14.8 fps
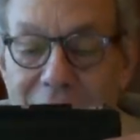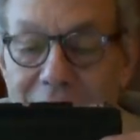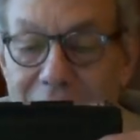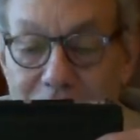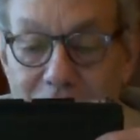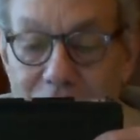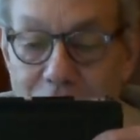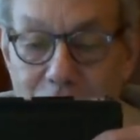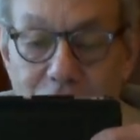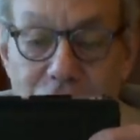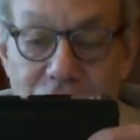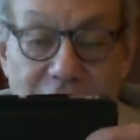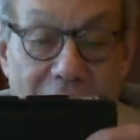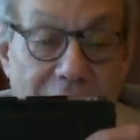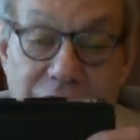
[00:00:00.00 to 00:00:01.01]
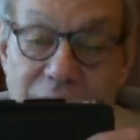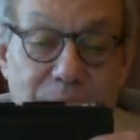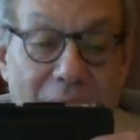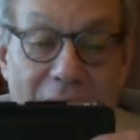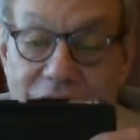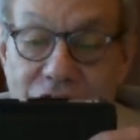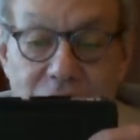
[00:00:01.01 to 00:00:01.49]
you used every
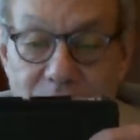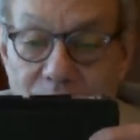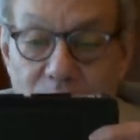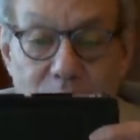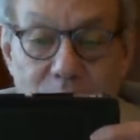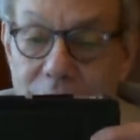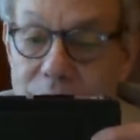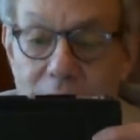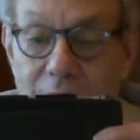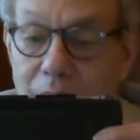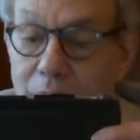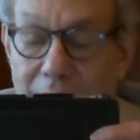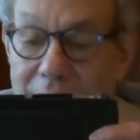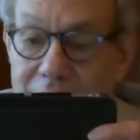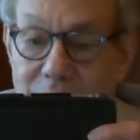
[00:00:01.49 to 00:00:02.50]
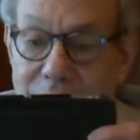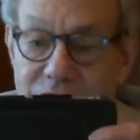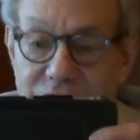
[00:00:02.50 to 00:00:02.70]
possible way to